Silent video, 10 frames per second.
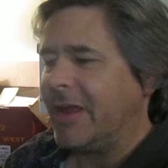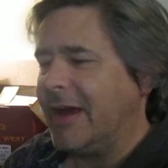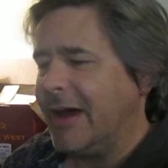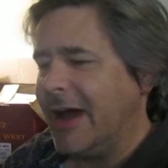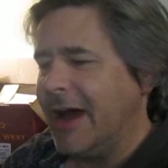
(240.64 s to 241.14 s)

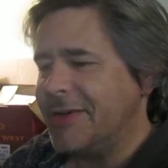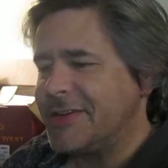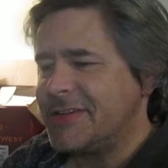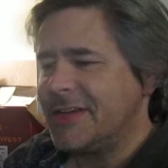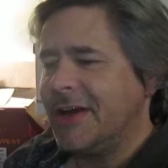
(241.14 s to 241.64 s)
Uh,
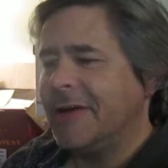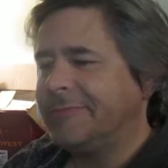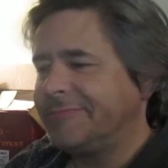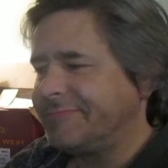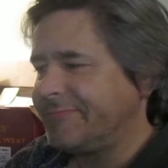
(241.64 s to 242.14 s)

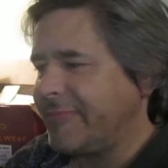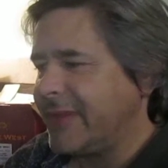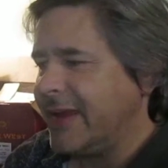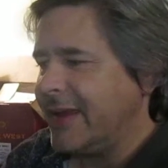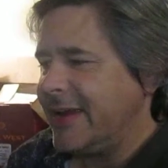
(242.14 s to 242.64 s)
so
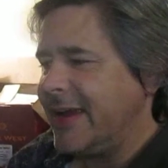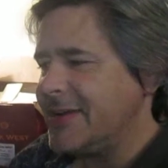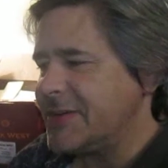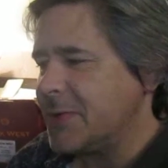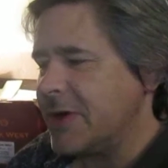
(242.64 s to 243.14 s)
yeah,
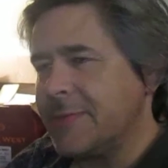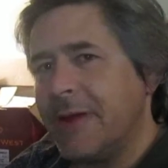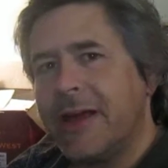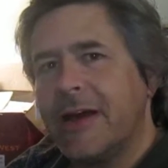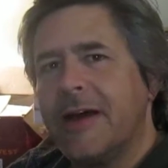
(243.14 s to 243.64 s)
I just wanted to
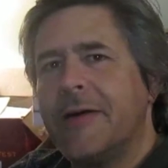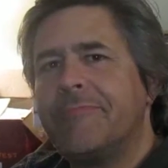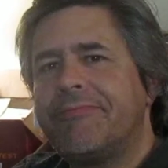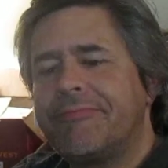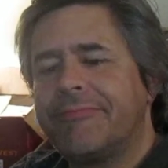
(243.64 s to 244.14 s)
make a
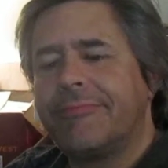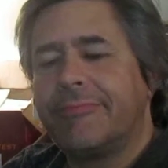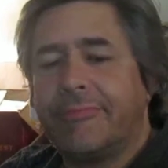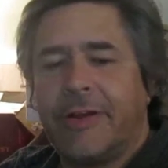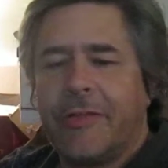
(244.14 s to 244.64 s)

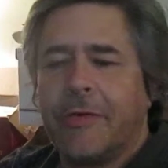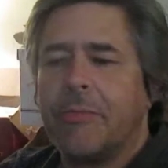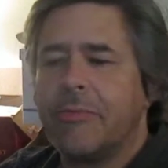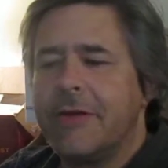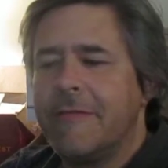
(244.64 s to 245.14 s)
another
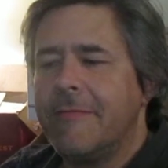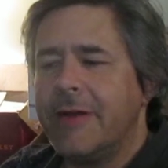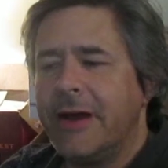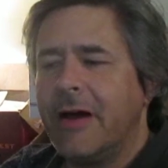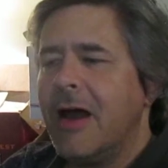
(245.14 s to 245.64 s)
brief
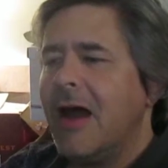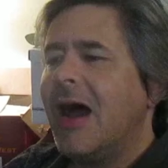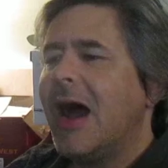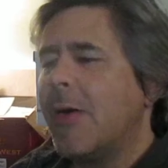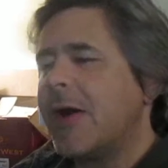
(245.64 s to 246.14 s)
video.
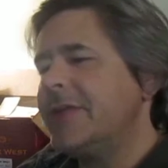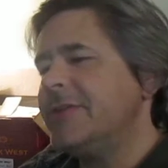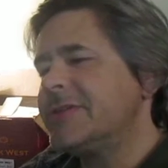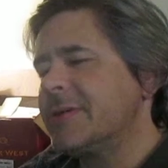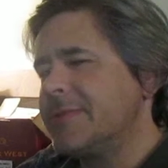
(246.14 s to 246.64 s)
I want
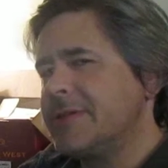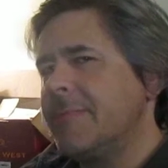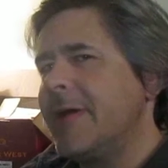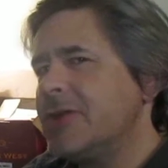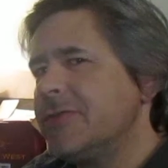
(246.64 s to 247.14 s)
to do some
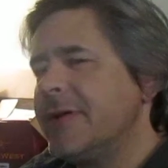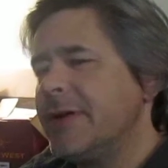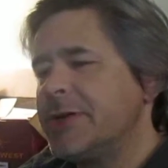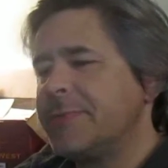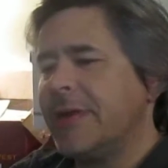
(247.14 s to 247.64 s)
some major
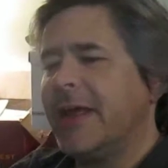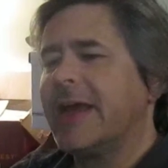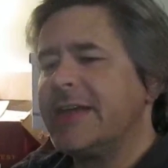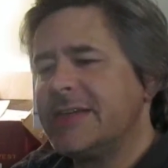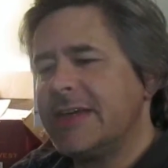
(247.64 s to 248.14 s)
videos, but
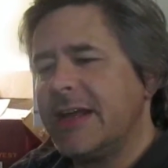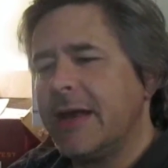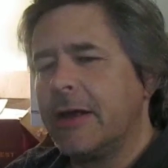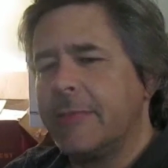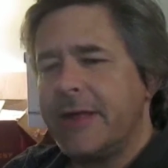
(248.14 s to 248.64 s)
like I said,
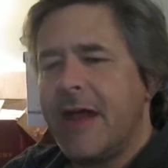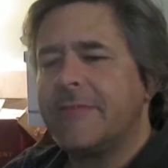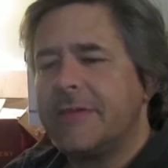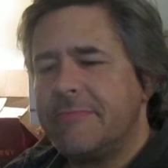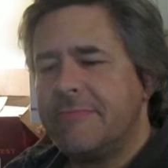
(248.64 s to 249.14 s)
I'm gonna be have to I'm